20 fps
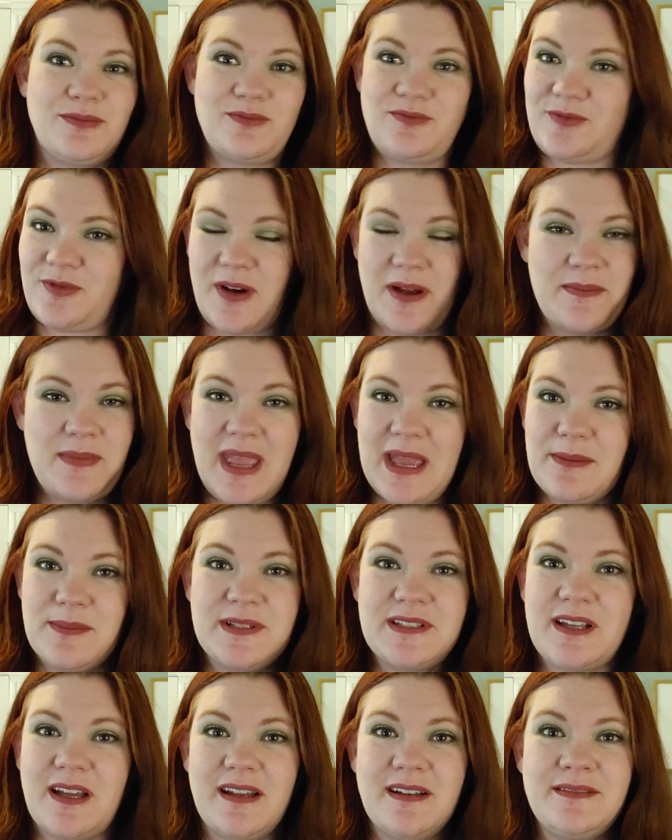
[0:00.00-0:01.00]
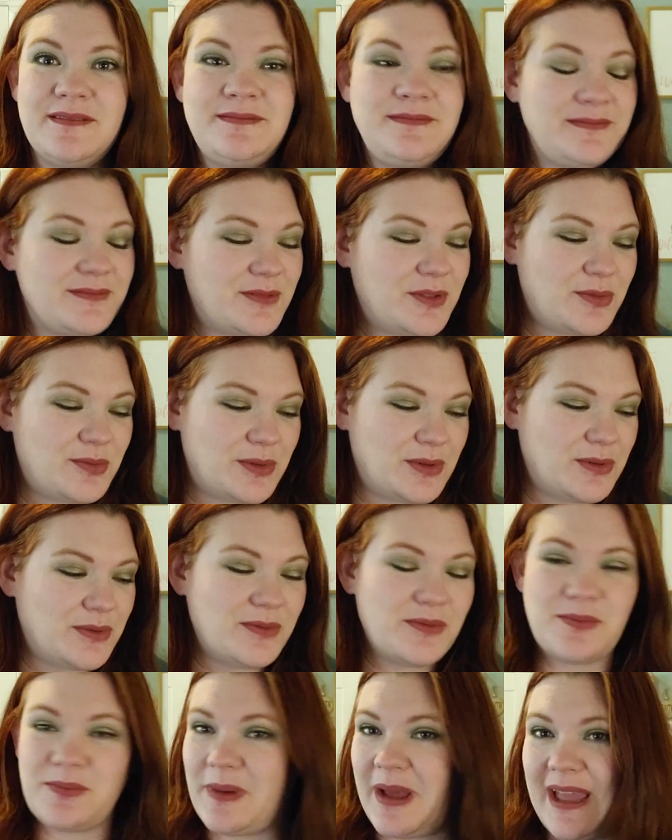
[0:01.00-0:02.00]
from Amazon
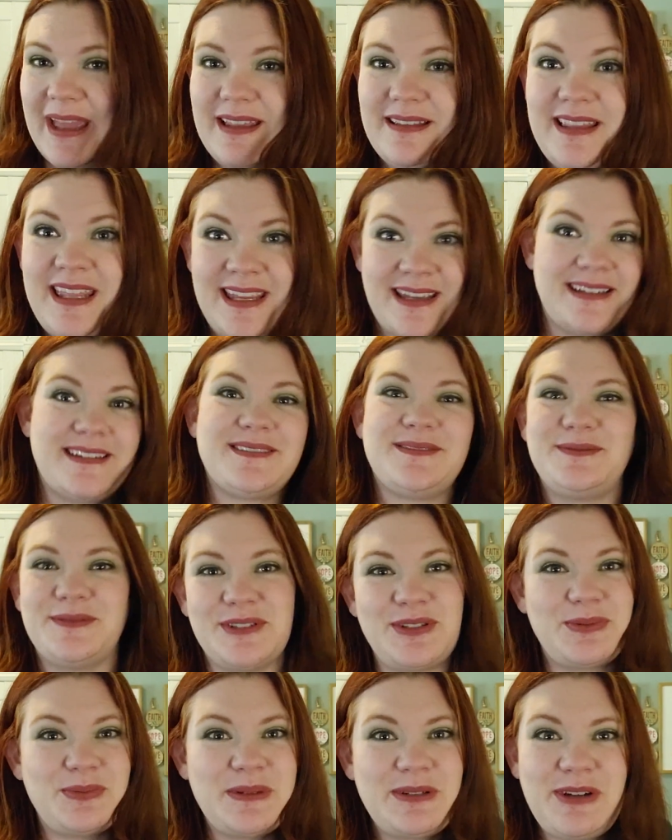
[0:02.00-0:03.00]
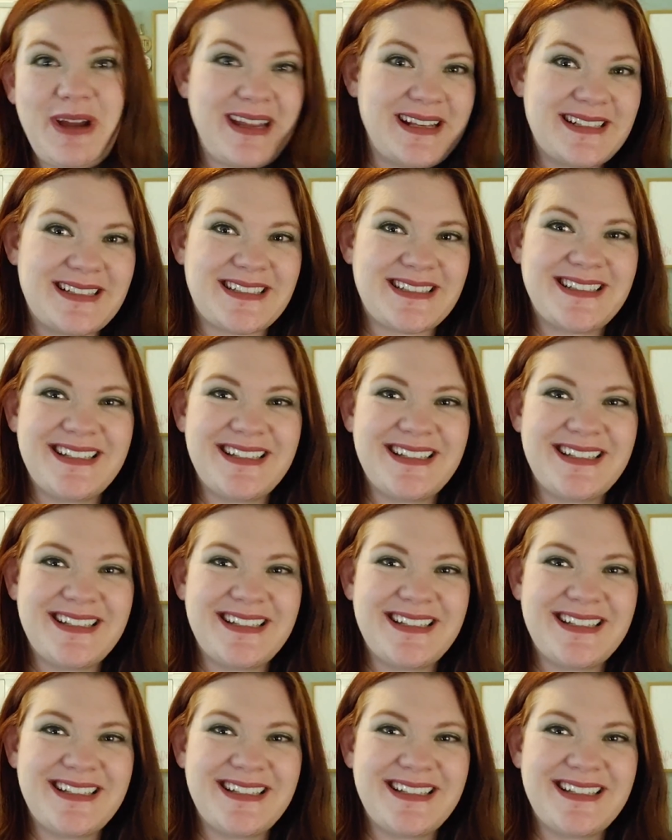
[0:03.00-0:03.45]
through my link. which would be great.